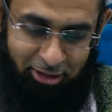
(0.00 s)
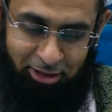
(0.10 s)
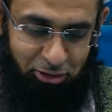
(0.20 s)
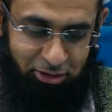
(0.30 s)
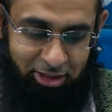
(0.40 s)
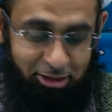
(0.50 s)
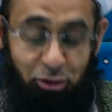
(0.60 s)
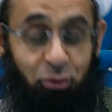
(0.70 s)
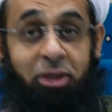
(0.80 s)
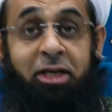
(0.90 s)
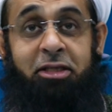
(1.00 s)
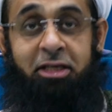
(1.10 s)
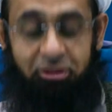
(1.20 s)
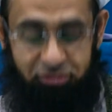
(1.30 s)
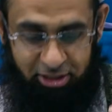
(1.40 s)
So he says, No, walladhi
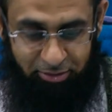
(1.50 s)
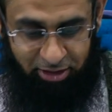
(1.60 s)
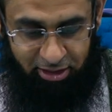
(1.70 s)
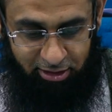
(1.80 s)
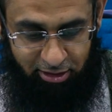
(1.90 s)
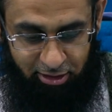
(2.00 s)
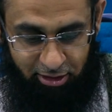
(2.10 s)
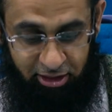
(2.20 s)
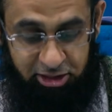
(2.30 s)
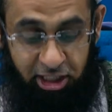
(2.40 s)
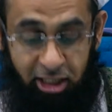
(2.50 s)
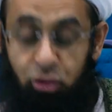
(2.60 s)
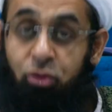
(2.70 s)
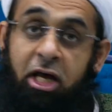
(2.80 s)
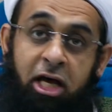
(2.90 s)
nafsi biyadeh,
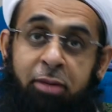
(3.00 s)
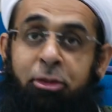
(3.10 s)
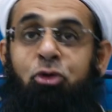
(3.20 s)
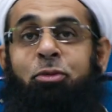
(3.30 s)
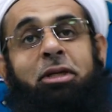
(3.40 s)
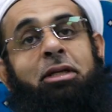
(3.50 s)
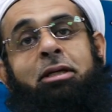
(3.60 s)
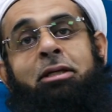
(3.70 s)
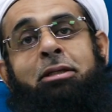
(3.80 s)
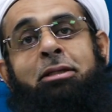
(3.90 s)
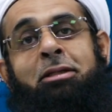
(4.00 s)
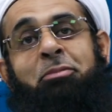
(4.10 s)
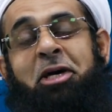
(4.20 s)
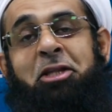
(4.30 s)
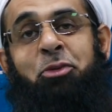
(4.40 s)
rijalun amanu billah.
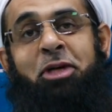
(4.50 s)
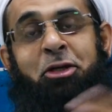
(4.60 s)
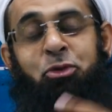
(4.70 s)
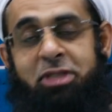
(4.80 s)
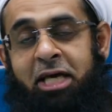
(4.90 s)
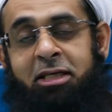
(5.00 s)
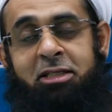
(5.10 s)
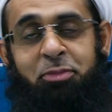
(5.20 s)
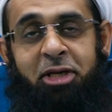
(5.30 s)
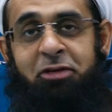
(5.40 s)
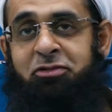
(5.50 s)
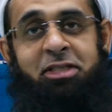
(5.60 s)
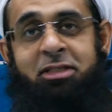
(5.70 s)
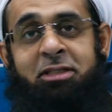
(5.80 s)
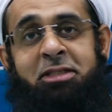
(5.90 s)
By the one in whose hand is my nafs.
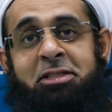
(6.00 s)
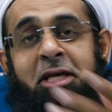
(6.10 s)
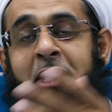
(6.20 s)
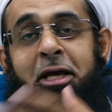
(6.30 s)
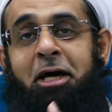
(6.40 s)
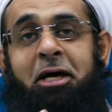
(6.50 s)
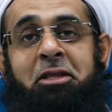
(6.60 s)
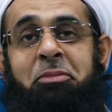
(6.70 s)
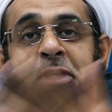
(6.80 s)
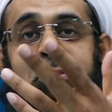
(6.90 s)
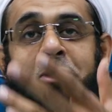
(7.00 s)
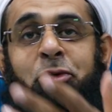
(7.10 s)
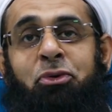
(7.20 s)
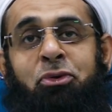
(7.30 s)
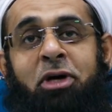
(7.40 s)
These are just other people
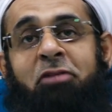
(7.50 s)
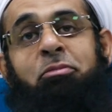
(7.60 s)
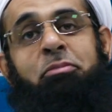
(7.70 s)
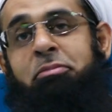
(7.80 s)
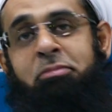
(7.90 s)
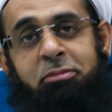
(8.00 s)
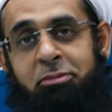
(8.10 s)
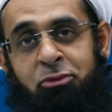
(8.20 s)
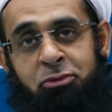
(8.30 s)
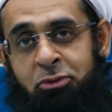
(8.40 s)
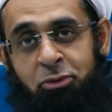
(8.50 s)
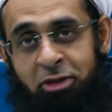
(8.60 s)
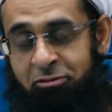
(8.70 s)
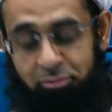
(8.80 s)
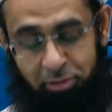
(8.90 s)
who have, who have